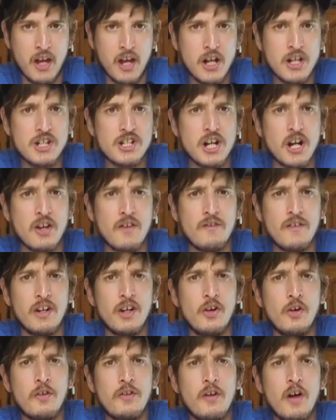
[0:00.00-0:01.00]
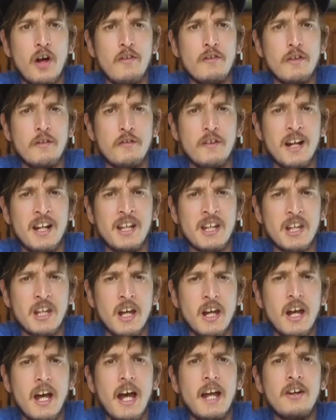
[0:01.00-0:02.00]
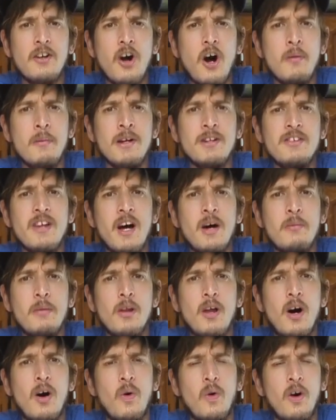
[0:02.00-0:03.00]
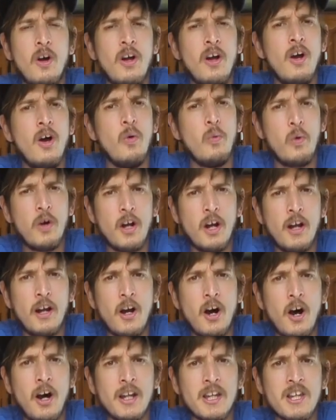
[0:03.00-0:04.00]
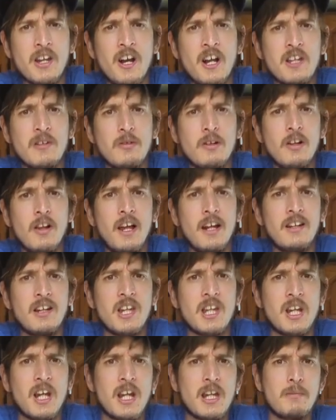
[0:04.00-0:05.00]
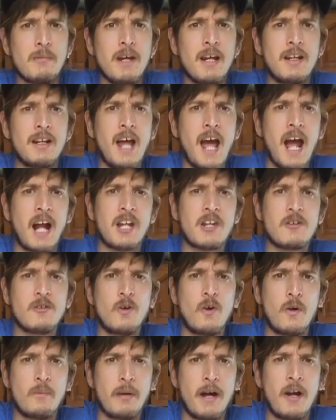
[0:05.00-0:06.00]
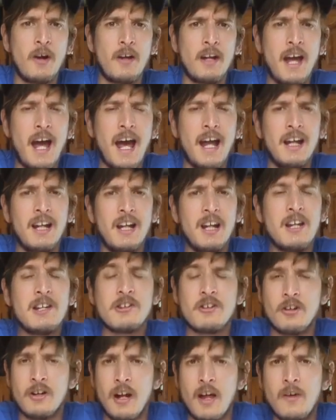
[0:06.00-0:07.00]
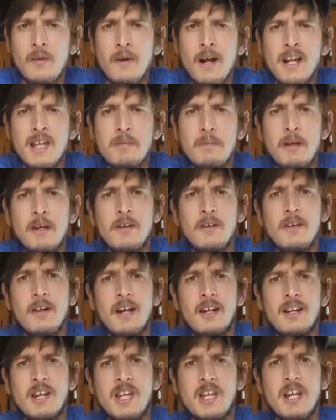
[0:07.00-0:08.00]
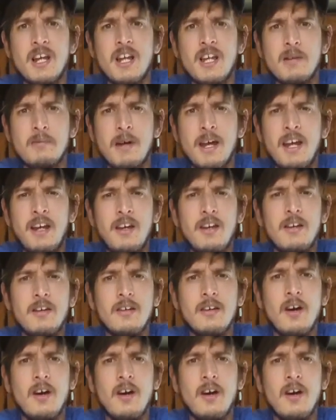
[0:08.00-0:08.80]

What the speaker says: Share the video with all of your friends and comment down below. What kind of hot sauce would you like to see us make next? Or better yet, is there another recipe you'd like to see us make?